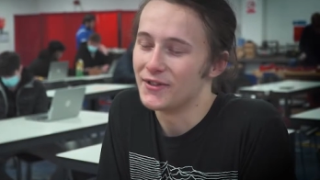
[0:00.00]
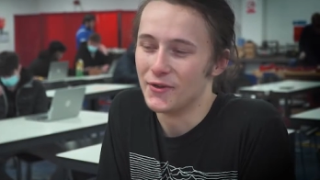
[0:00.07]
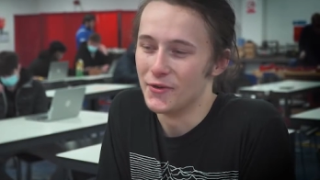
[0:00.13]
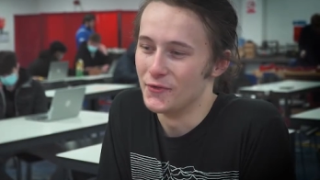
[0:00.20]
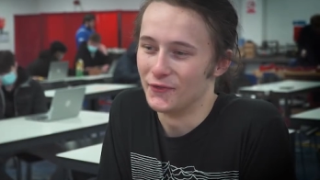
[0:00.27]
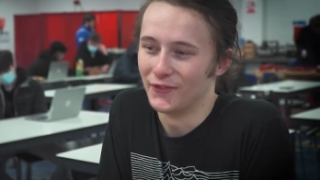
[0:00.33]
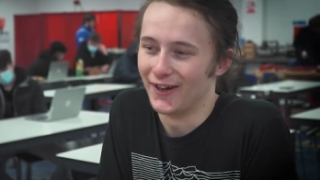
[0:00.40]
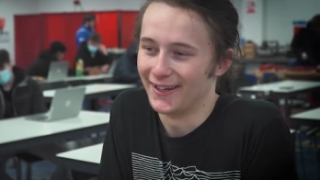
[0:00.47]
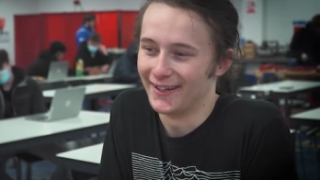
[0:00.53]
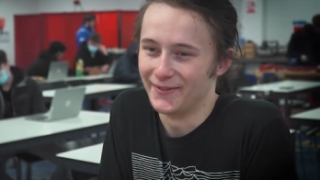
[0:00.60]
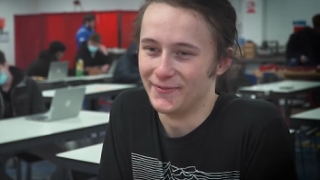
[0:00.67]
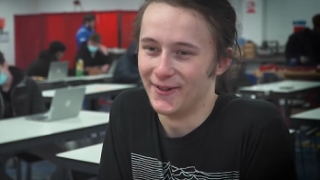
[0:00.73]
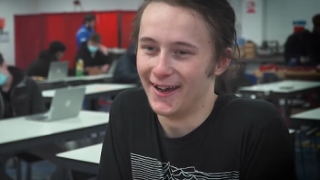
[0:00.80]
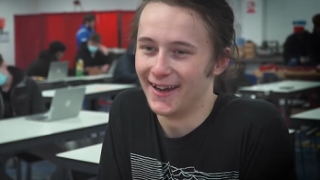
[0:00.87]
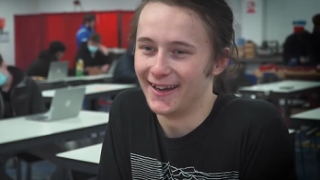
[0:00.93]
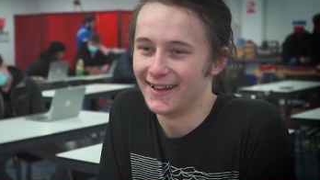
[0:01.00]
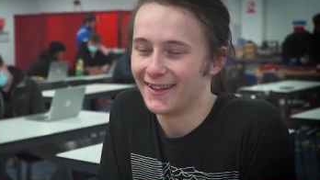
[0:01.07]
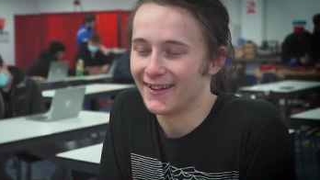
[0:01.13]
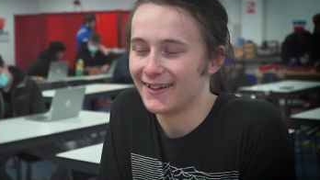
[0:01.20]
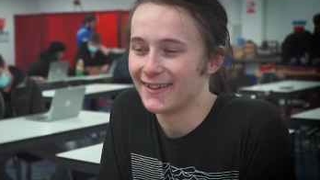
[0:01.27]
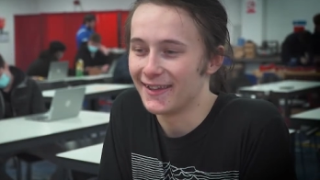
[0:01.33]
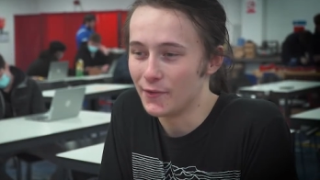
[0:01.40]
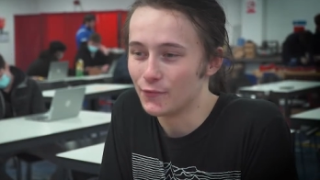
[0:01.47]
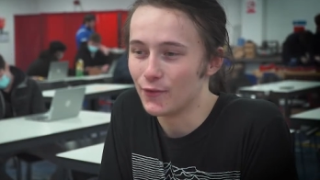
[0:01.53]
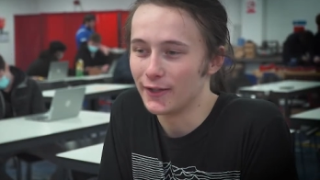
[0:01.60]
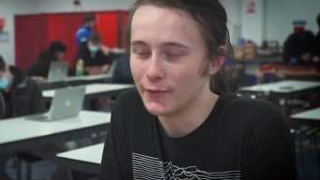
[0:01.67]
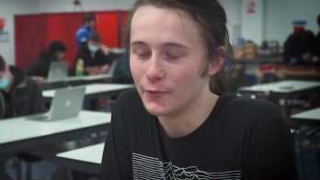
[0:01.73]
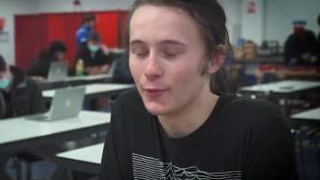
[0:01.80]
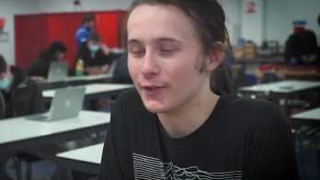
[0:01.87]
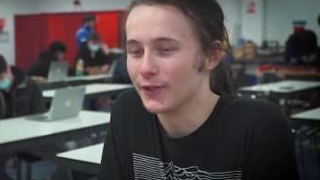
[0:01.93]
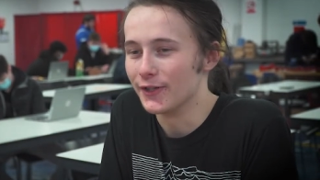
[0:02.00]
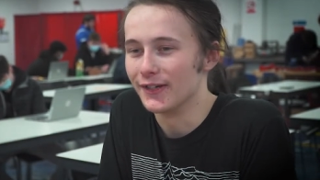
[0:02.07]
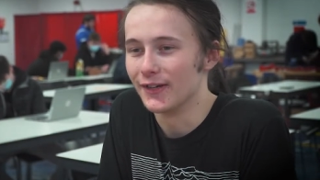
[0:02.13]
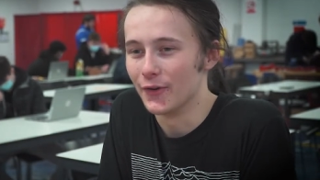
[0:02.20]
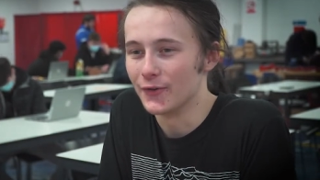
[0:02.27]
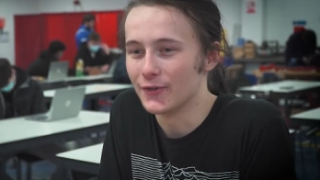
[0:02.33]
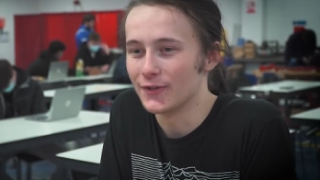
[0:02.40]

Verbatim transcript: too friendly, man. Like, they really want you to go